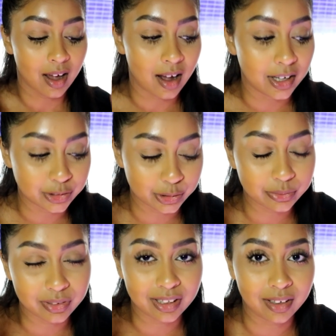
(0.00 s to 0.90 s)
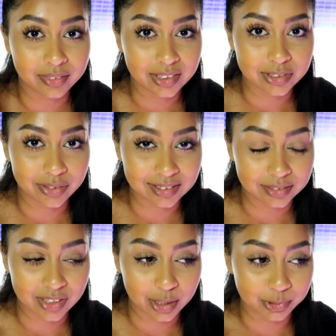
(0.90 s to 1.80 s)
I do really love the
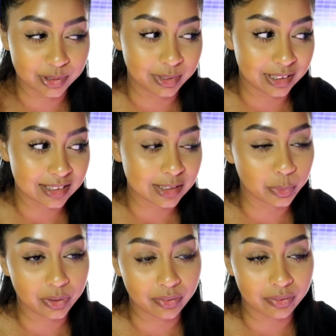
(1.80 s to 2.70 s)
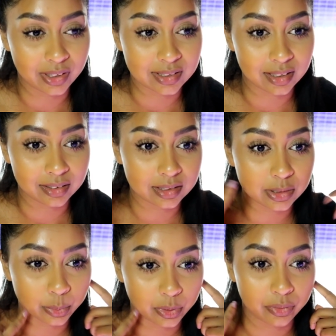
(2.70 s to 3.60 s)
interactive tables. I mean, this is one of the things that, this
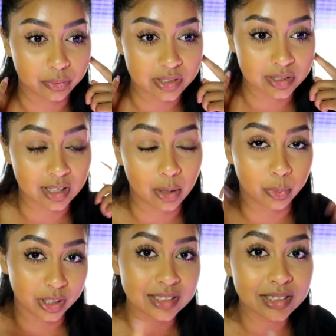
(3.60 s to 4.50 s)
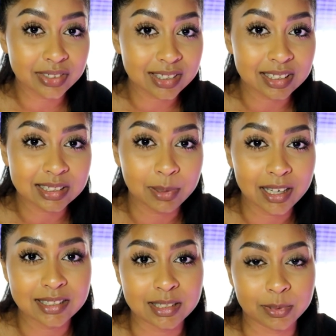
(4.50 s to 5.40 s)
is one of the reasons I wanted to visit this
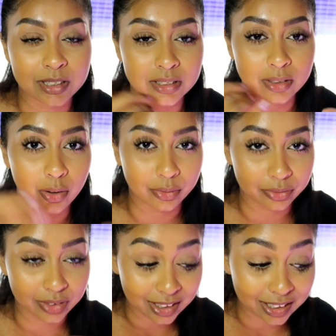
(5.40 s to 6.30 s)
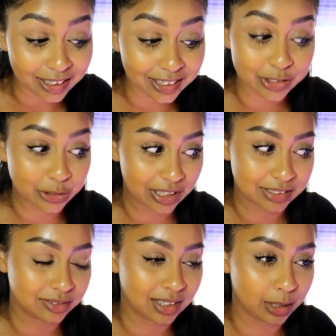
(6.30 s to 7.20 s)
place, is because of the
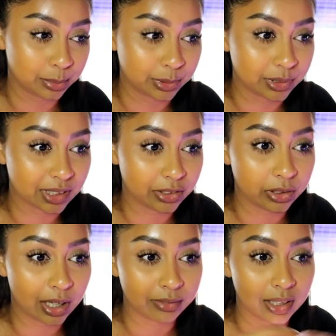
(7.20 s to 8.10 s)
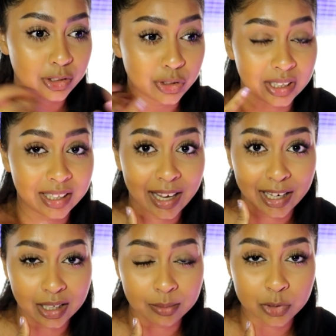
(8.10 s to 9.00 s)
interactive tables, and you have like literally
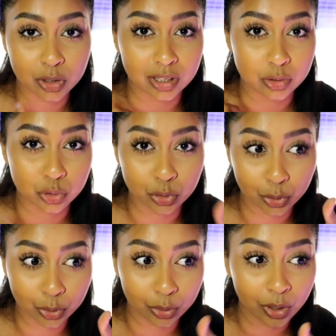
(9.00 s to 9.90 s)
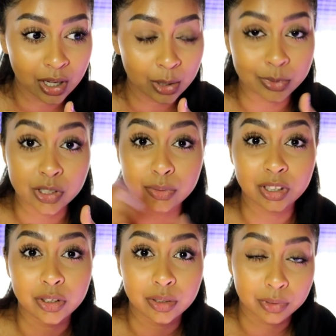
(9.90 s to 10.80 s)
games, you can draw, which is really
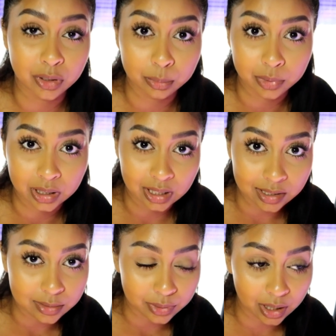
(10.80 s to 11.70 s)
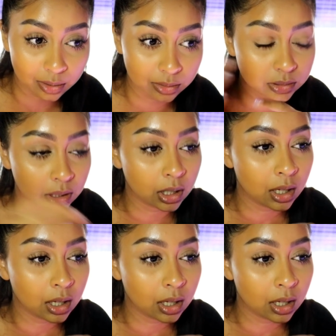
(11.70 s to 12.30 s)
good if you're going to bring kids around.